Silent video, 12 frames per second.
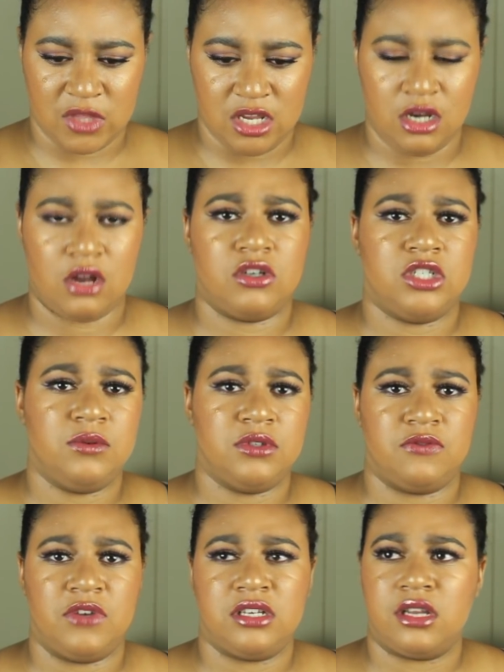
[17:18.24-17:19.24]
you know, because she
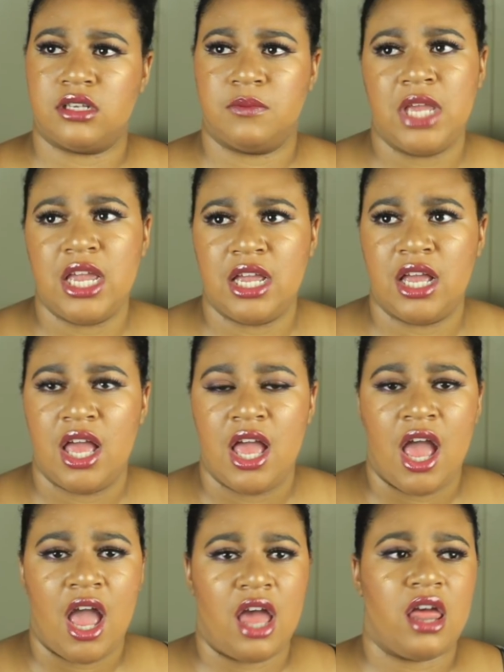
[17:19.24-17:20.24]
was venting to me,
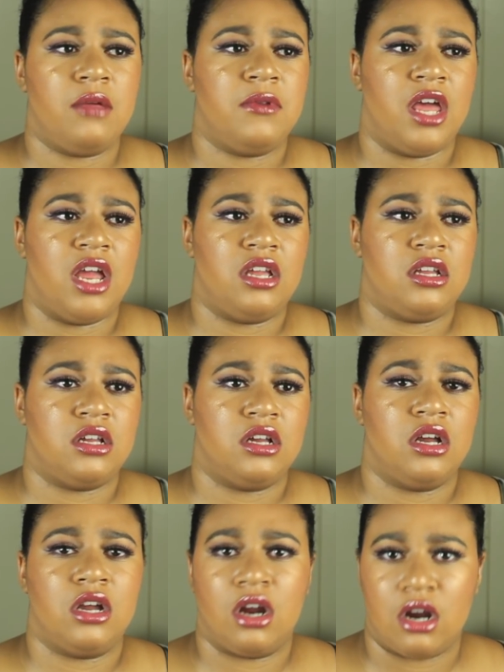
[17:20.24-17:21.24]
and I'm like,
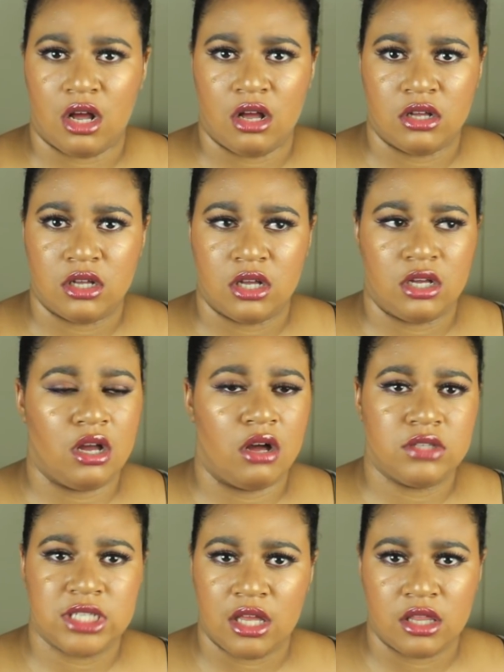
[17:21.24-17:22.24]
girl,
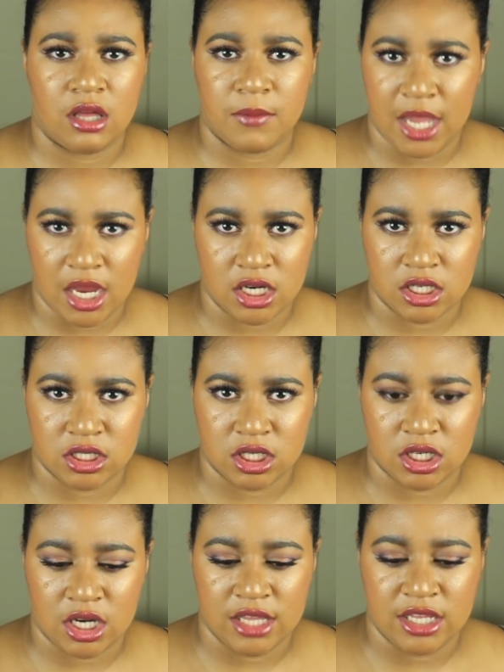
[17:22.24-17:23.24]
go tell the
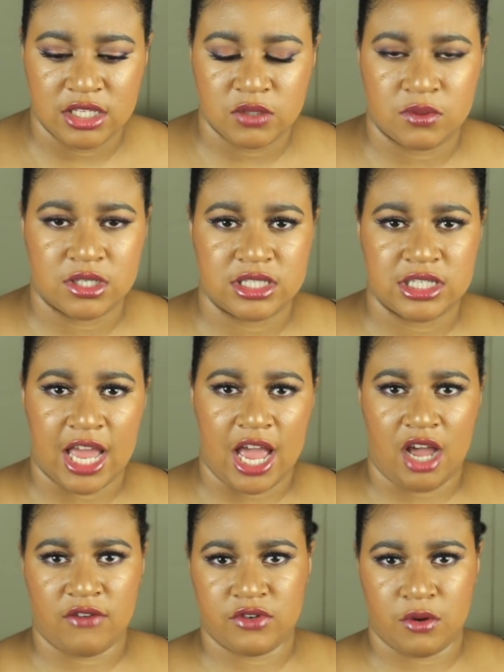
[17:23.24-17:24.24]
manager. And this was
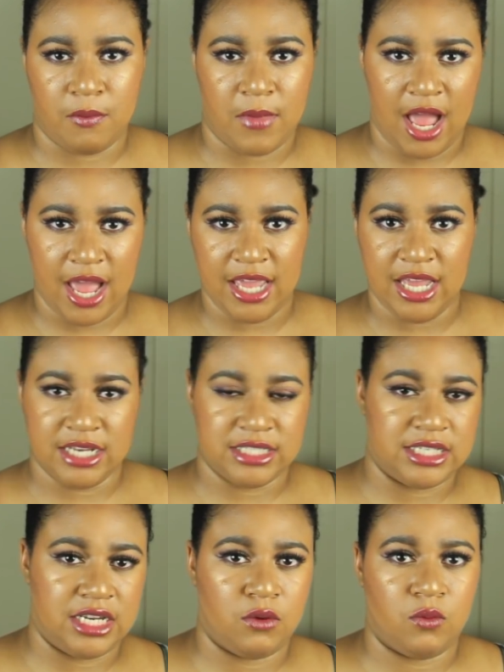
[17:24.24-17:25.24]
after my
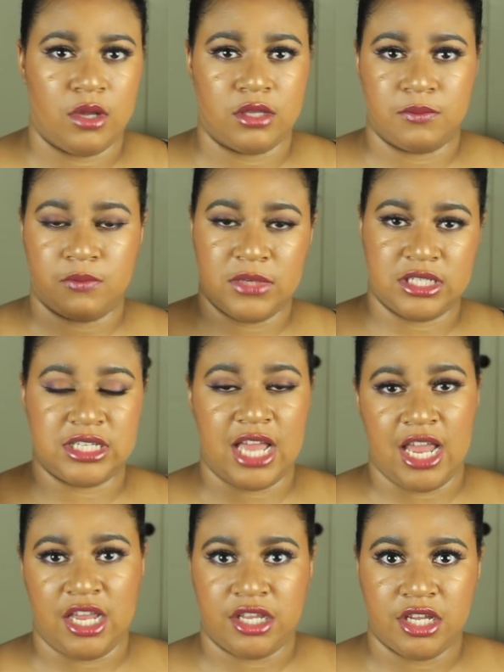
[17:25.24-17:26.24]
incident with Miss
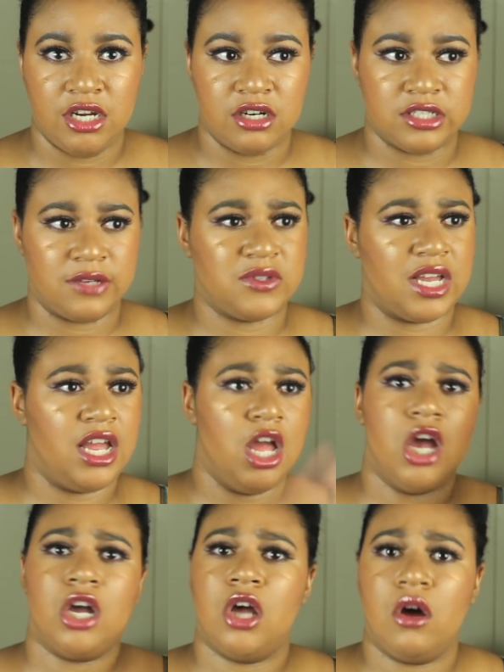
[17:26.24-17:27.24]
8 years. I was like,
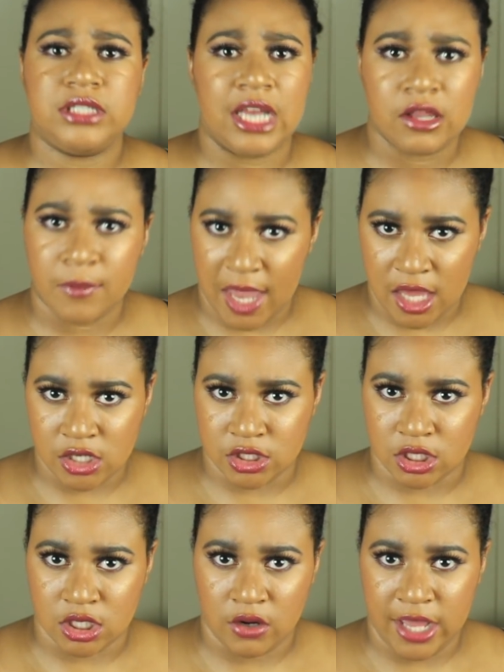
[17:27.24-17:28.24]
go tell the
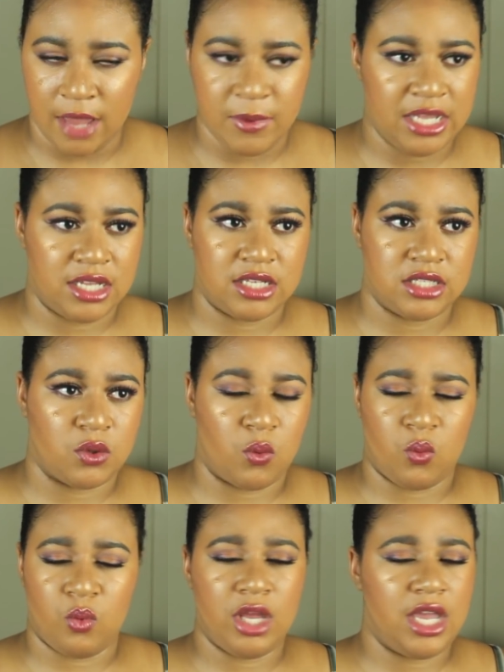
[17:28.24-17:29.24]
manager, okay?
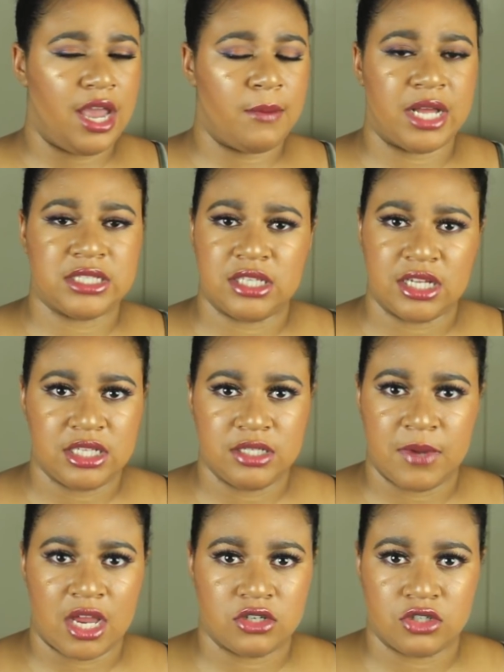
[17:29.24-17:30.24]
Because we ain't about to let
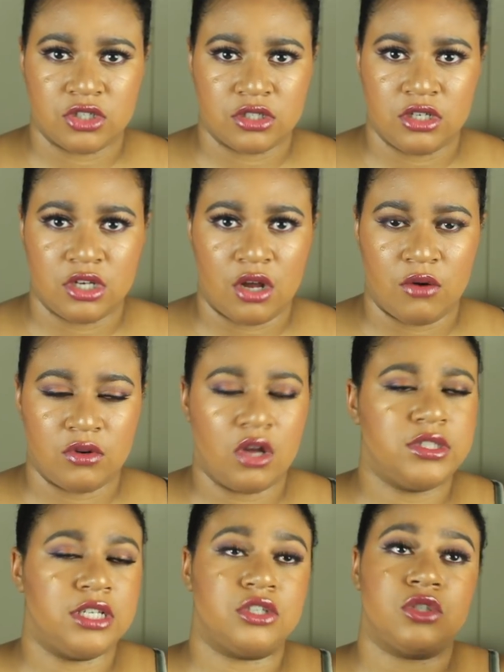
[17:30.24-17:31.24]
these managers, you know,
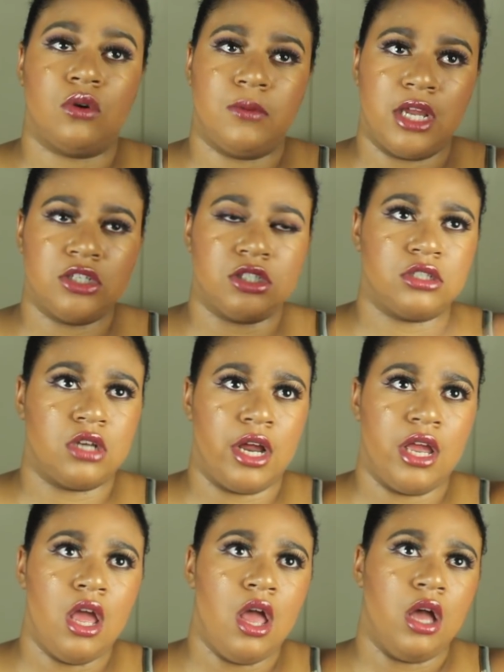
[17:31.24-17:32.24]
go tell the store manager,
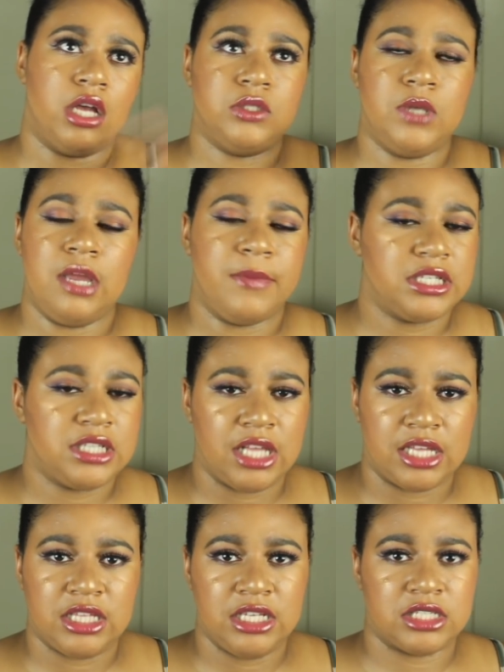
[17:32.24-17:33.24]
sorry, because we ain't about to
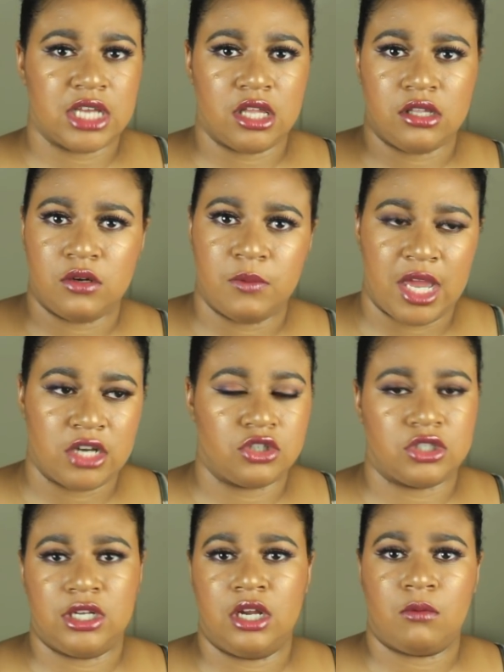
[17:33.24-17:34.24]
let these other little
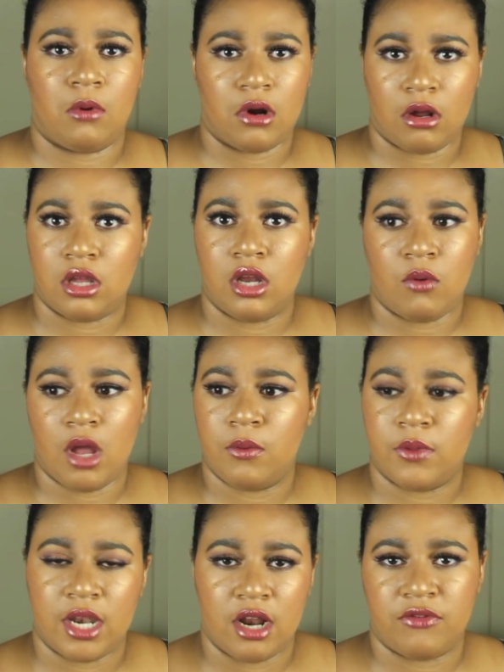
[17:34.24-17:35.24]
managers get away
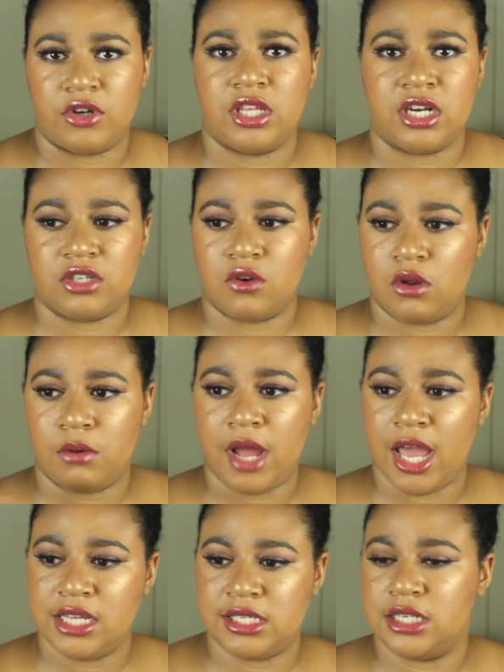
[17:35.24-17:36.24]
with whatever. Then I told her
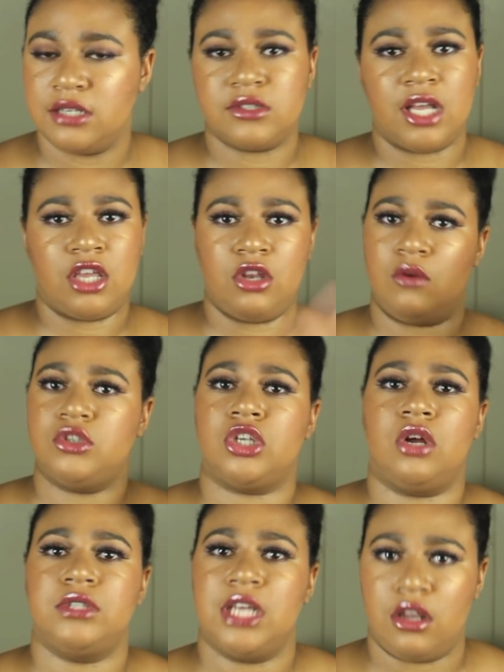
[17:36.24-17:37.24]
my incident. I was like, you know what,
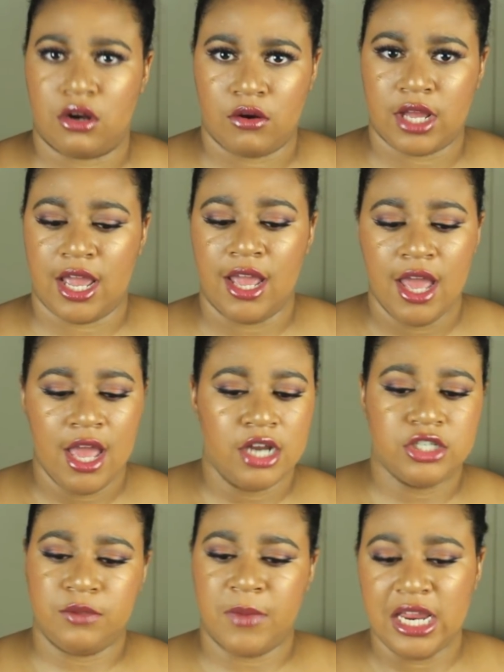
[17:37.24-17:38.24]
just go tell her, okay?
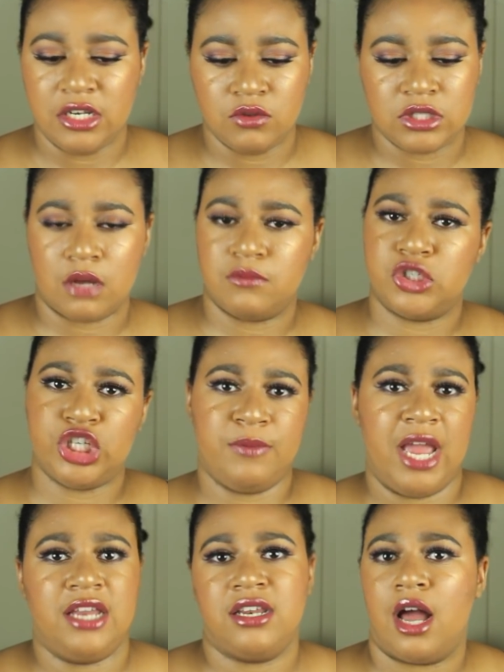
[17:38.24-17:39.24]
She may do something, she
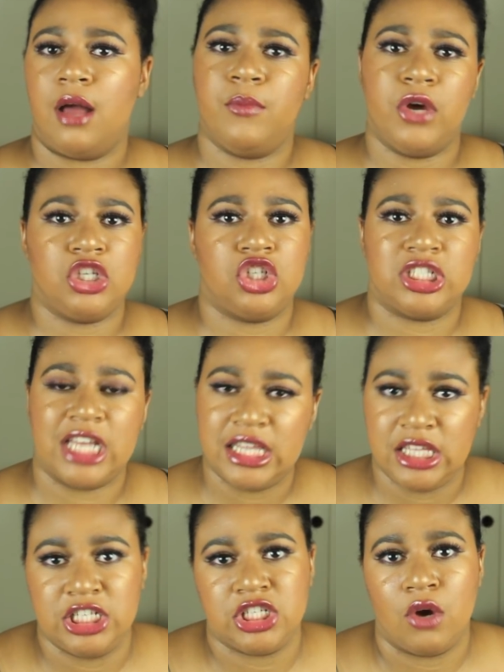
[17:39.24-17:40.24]
may not, but just
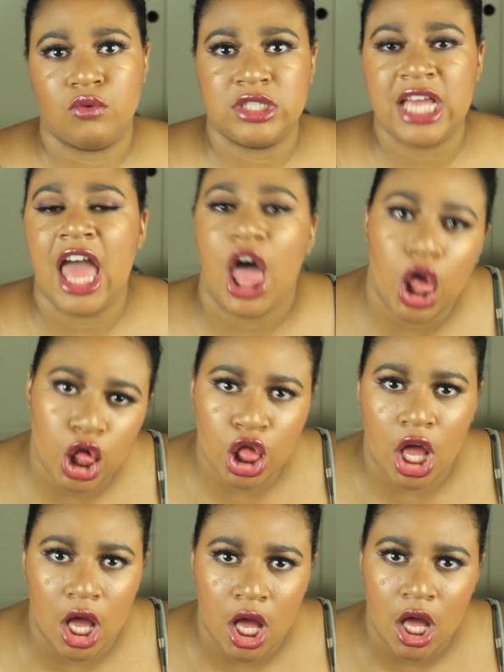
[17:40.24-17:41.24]
at least go
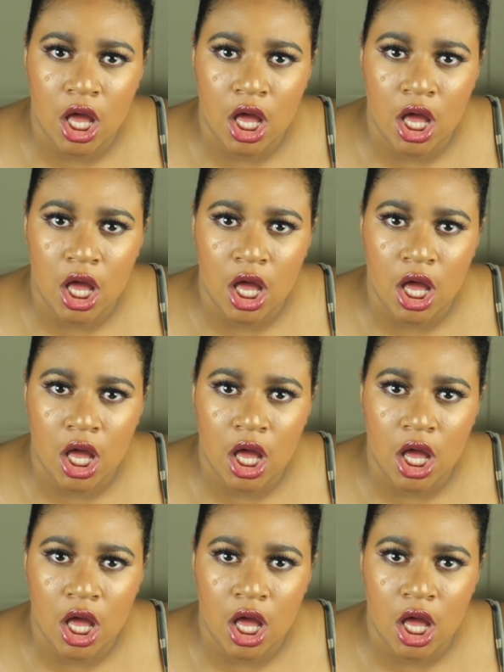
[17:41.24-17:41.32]
tell